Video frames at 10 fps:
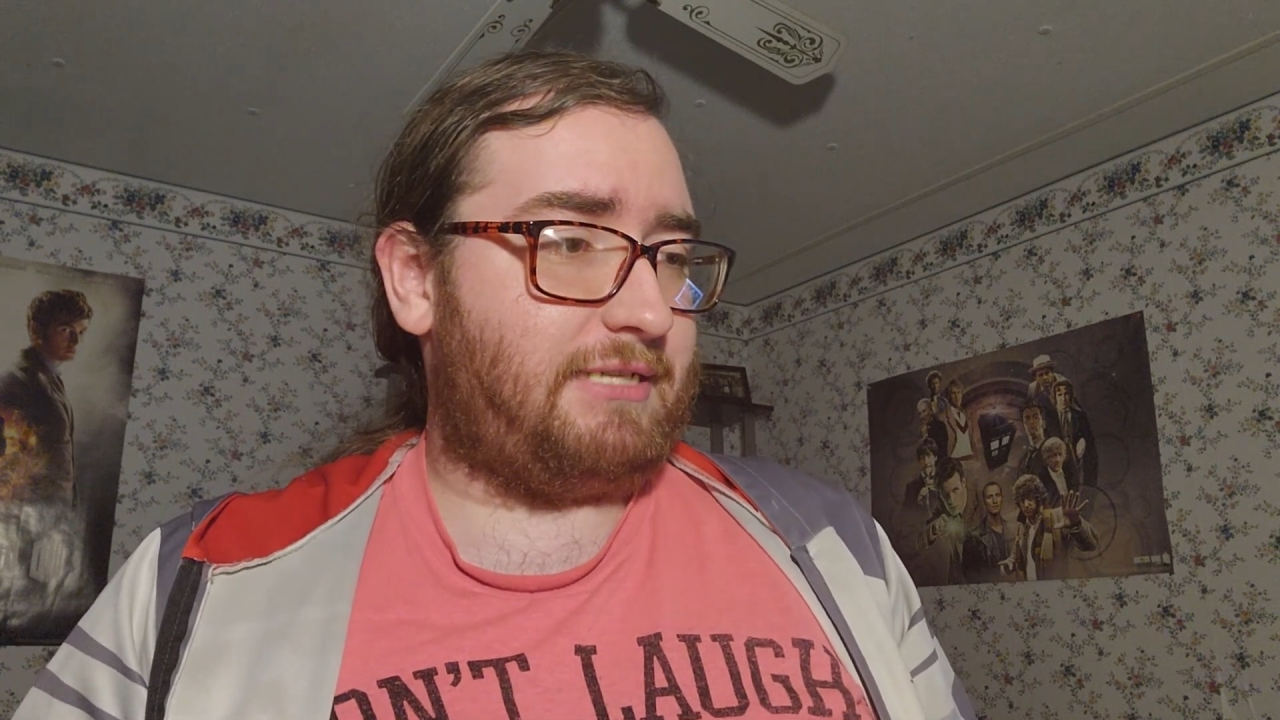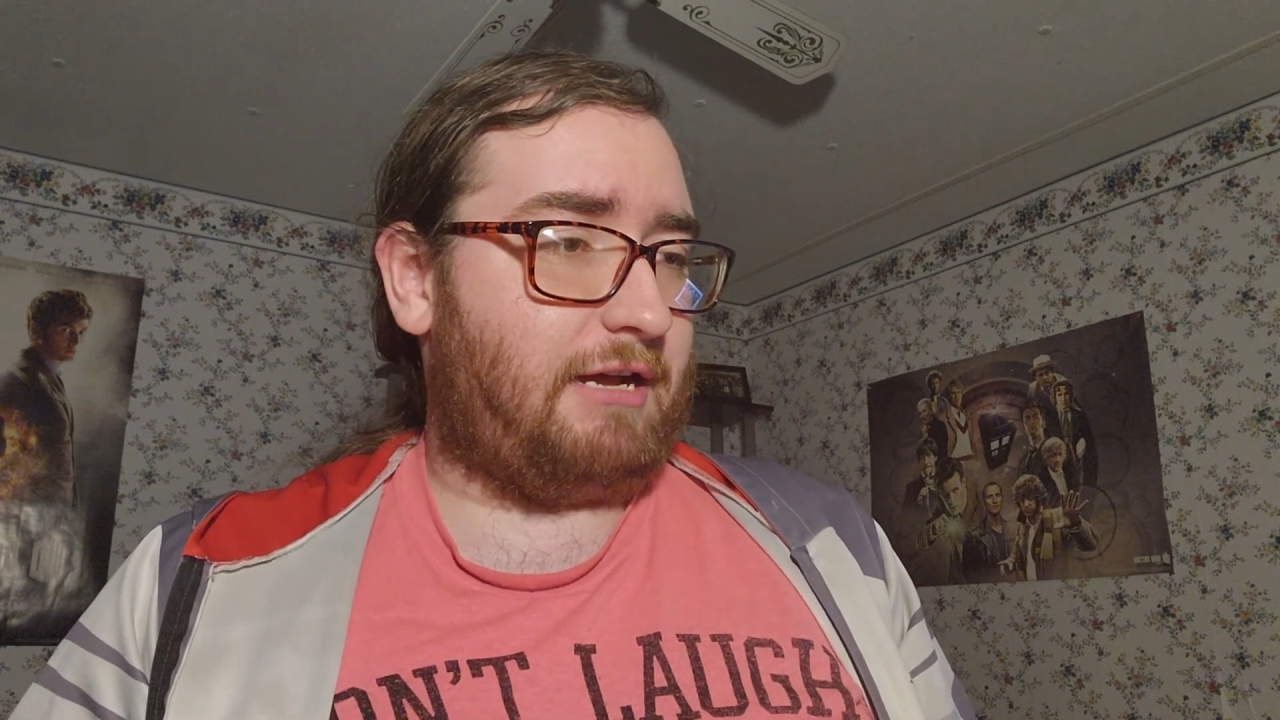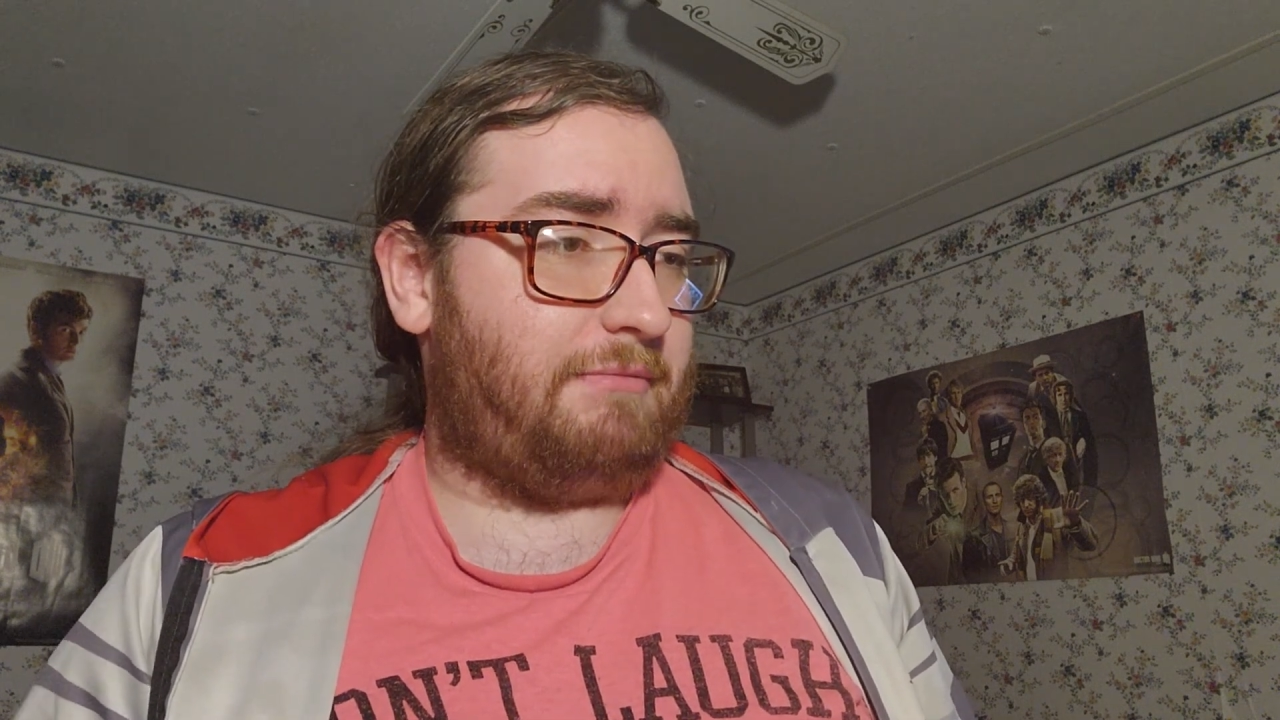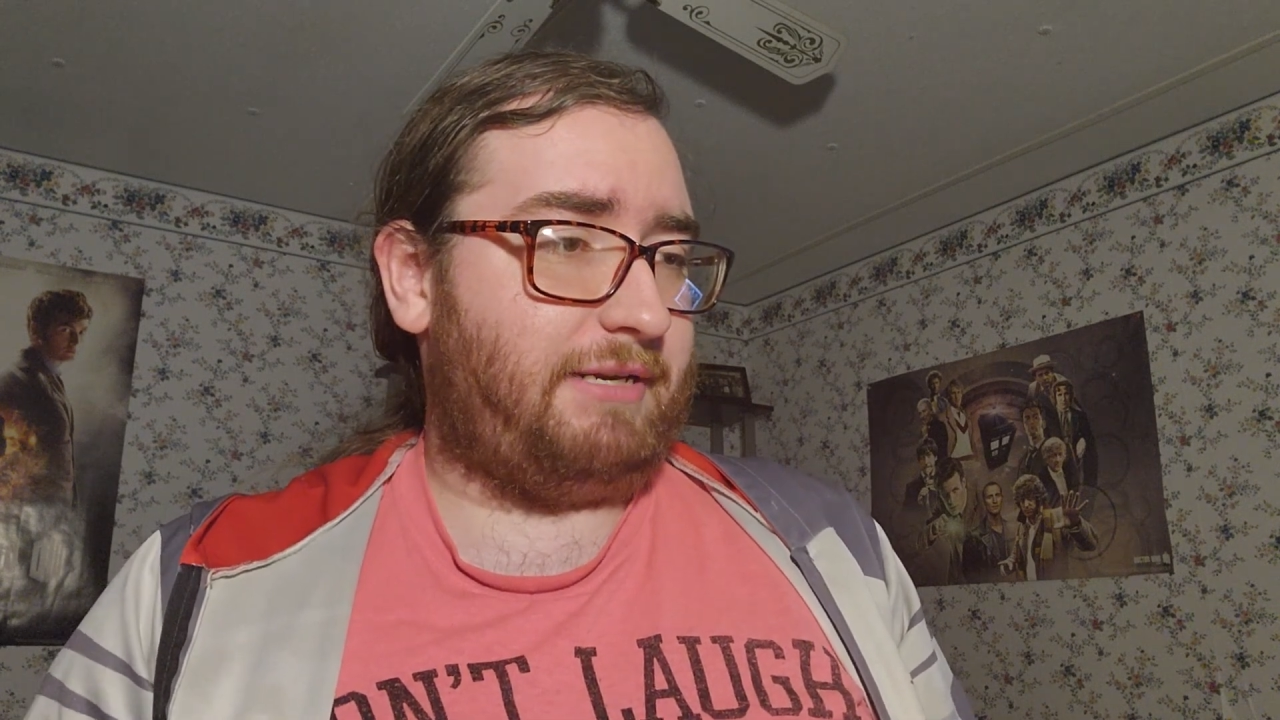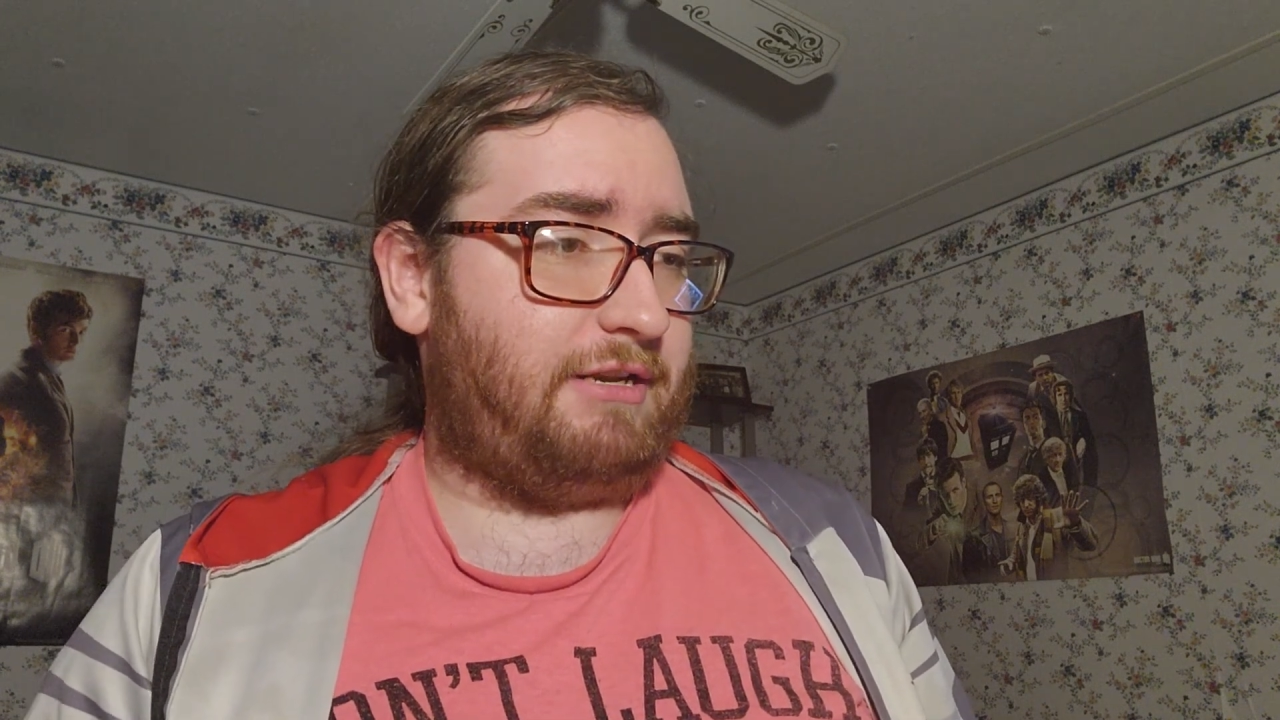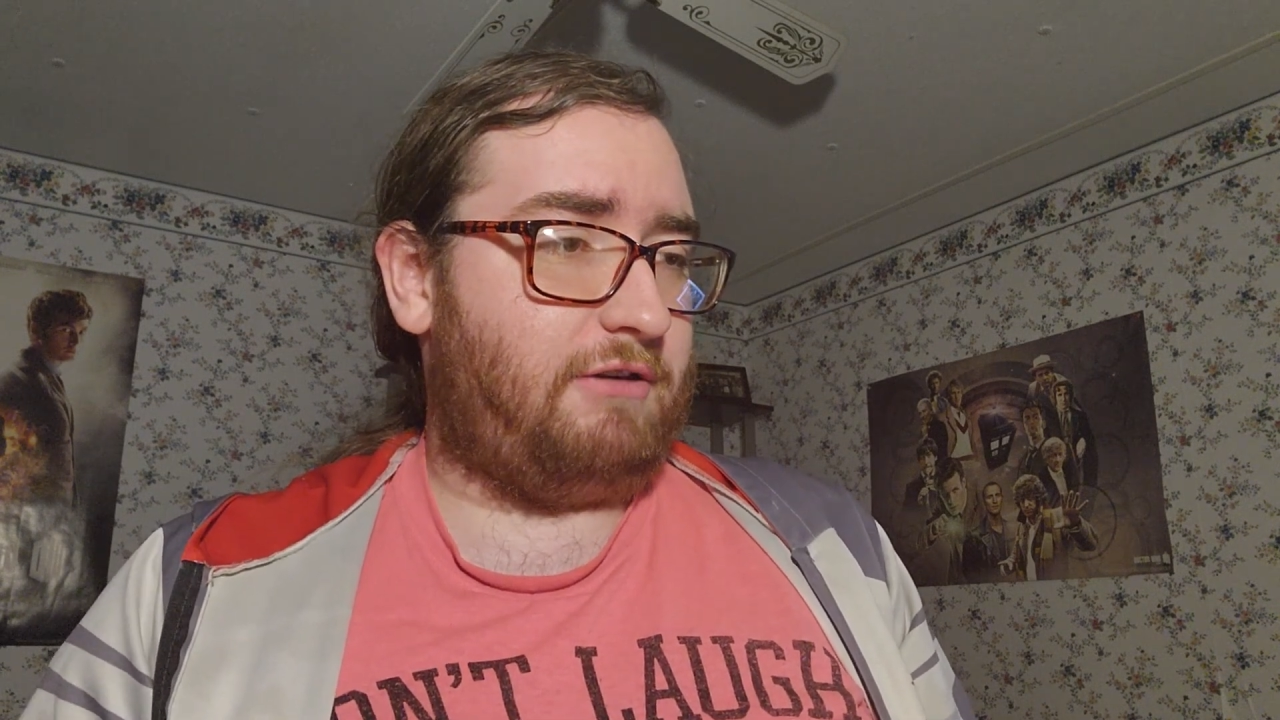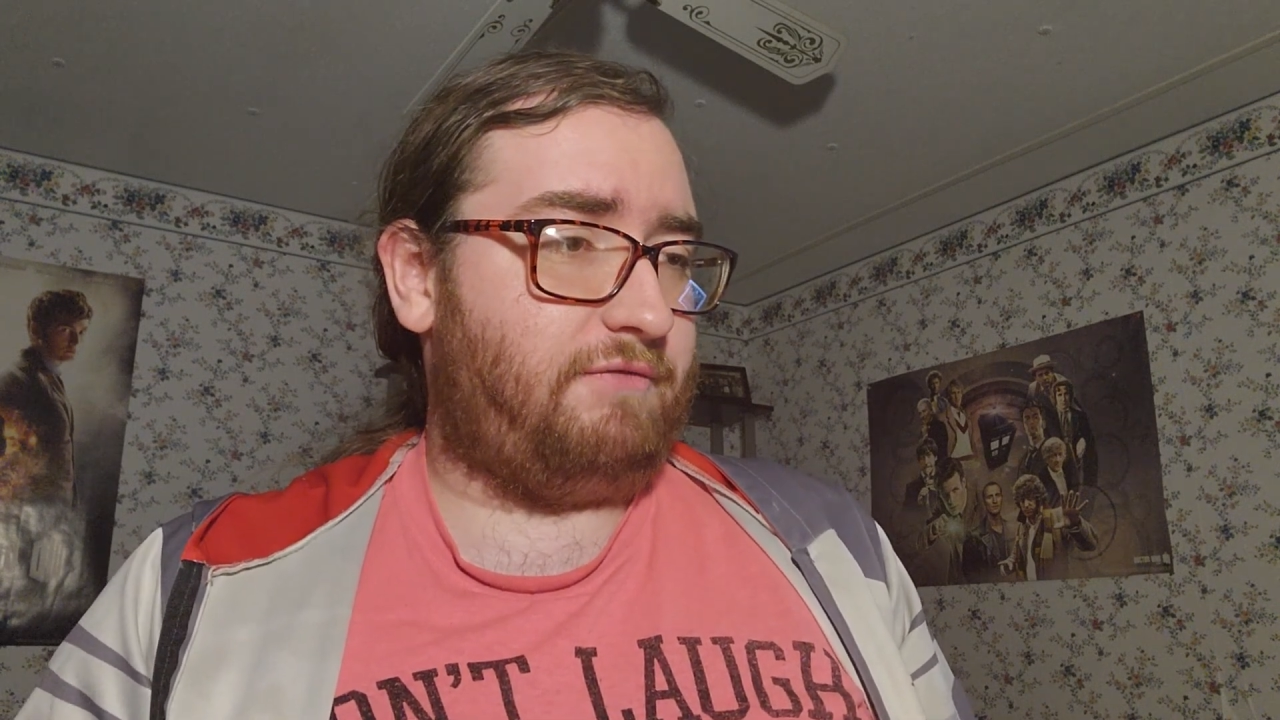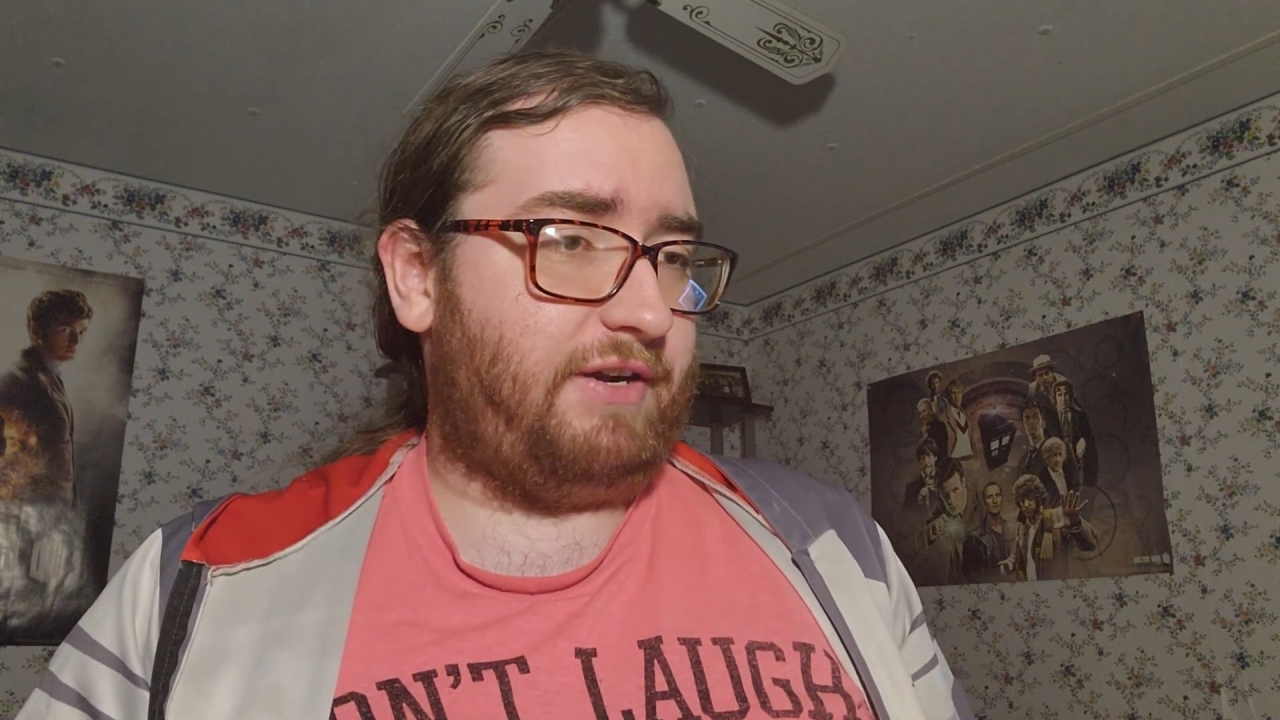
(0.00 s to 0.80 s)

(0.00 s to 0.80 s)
Albedo